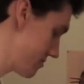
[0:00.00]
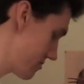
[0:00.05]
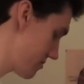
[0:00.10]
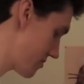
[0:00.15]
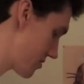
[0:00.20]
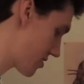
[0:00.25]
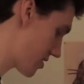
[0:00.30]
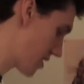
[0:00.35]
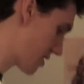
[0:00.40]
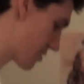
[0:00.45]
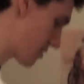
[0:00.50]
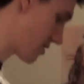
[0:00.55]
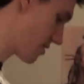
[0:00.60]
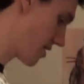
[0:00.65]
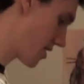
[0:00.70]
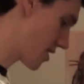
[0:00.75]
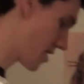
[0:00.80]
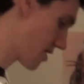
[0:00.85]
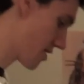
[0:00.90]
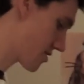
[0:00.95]
sent the
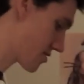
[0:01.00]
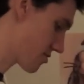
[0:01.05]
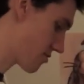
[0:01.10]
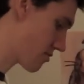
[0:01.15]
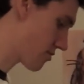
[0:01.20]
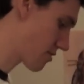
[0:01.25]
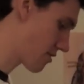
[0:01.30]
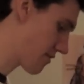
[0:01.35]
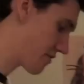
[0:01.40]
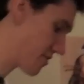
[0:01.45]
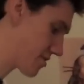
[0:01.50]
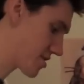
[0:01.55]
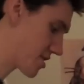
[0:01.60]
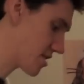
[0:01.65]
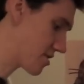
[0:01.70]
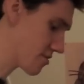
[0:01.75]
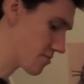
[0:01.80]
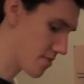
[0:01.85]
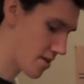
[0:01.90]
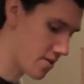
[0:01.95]
land, so I wonder if he'll
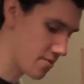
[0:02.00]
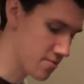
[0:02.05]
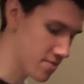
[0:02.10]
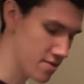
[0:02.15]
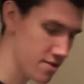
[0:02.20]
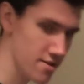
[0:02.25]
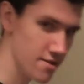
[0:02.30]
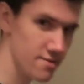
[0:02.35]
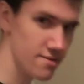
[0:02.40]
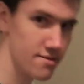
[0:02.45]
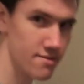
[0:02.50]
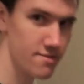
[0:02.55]
send the right one.